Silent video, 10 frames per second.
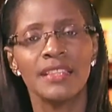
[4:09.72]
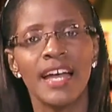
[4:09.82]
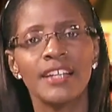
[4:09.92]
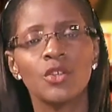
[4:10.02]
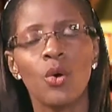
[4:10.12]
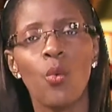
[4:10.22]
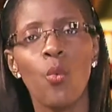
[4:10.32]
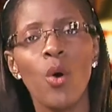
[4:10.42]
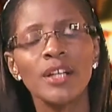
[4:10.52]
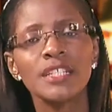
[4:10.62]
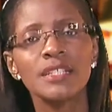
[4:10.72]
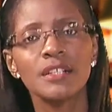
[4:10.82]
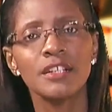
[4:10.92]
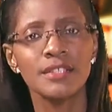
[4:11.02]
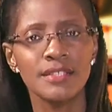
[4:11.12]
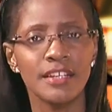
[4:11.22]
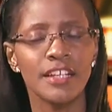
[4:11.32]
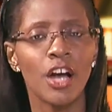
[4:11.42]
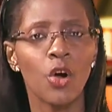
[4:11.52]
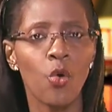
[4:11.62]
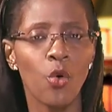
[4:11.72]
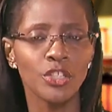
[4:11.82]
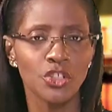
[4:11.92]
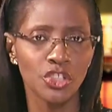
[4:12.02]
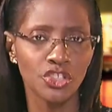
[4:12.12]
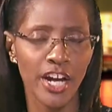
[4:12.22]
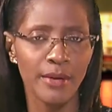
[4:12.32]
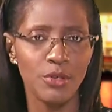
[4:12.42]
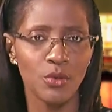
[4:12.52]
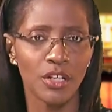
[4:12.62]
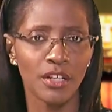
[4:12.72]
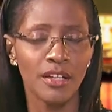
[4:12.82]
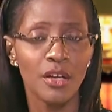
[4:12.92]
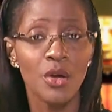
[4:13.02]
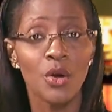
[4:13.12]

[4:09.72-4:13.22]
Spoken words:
that what is considered a court or tribunal